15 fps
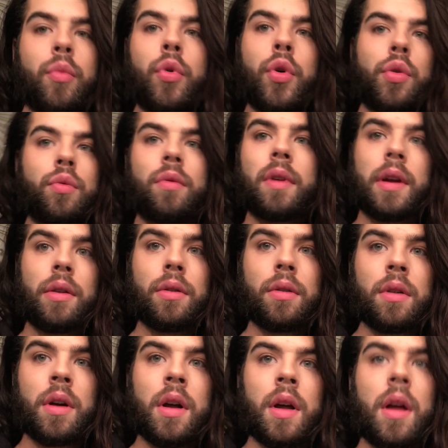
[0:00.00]
more
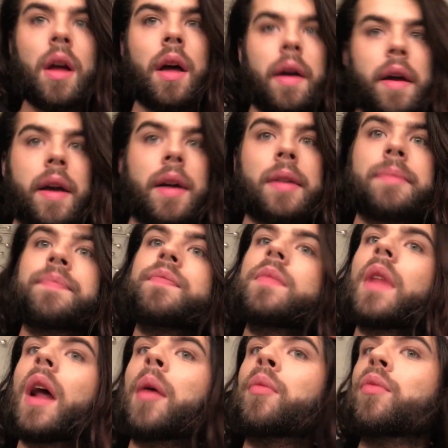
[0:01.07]
real. And
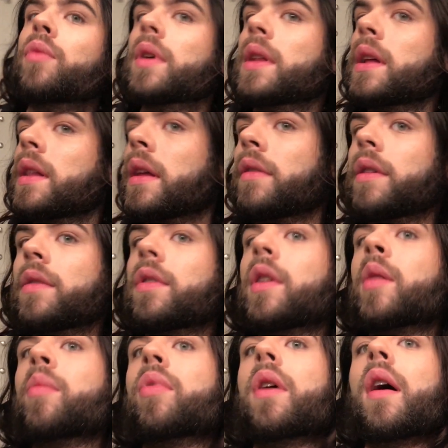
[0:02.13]
I'm really living for
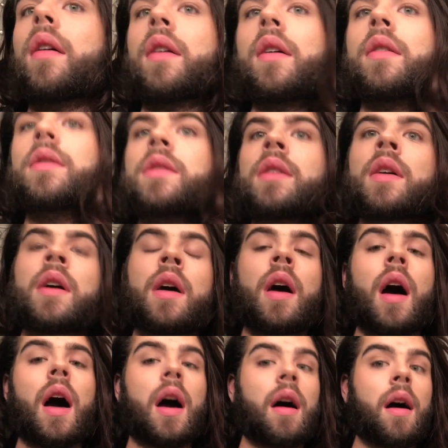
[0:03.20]
the product.
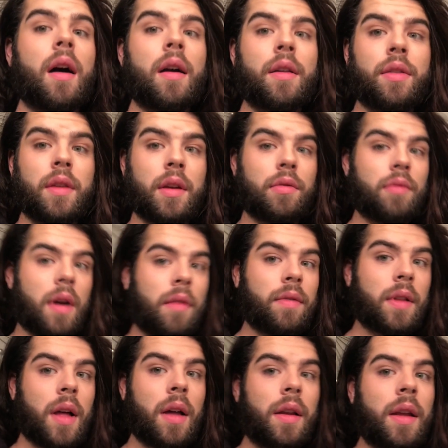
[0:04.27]
I think
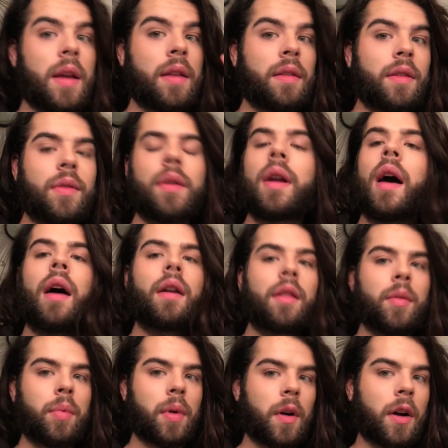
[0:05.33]
Revlon hit this one out of
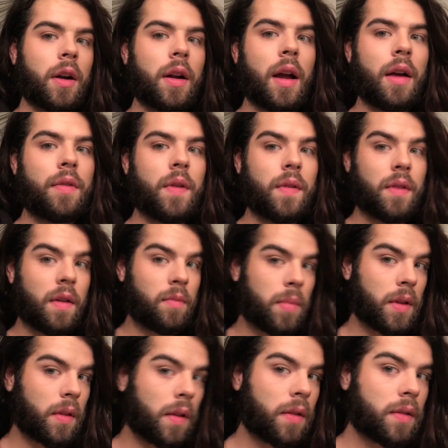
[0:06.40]
the park. I think they've
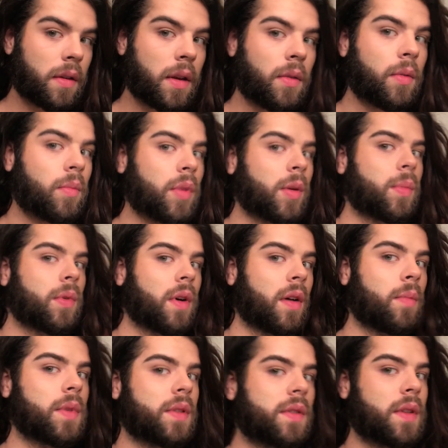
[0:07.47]
been listening when people have
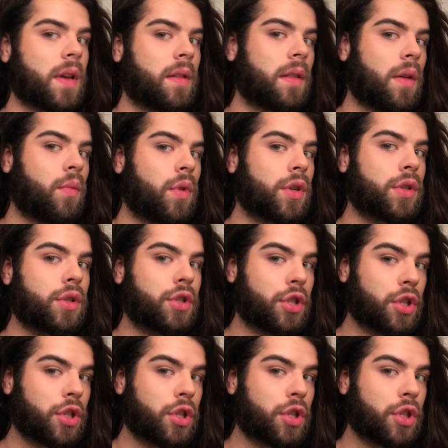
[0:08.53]
been saying they want